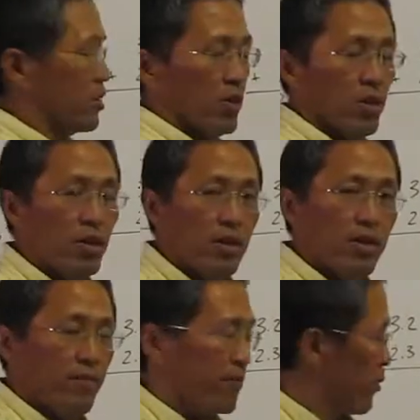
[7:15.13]
or
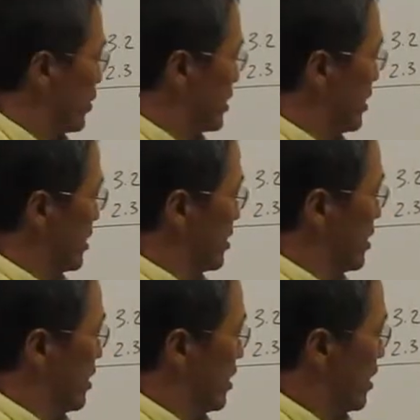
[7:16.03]
which is
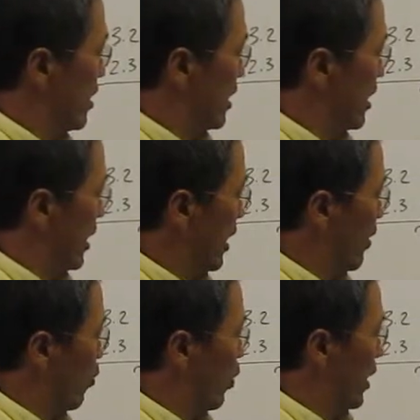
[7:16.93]
the
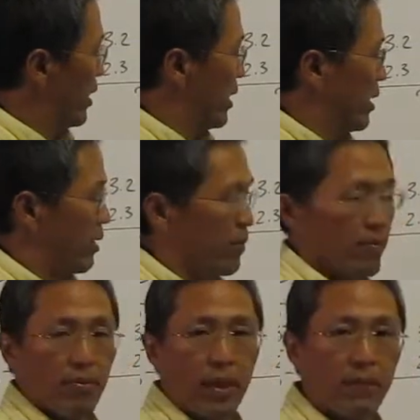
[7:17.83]
uh, one
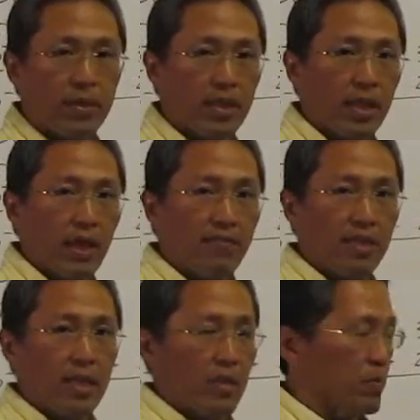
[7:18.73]
number to the left of
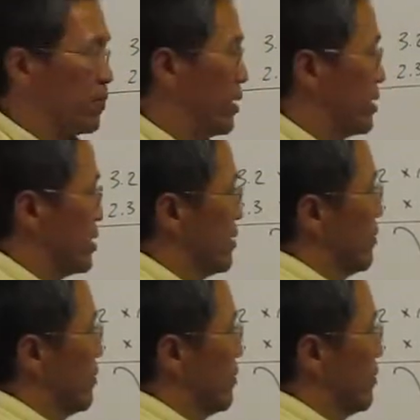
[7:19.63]
the decimal place.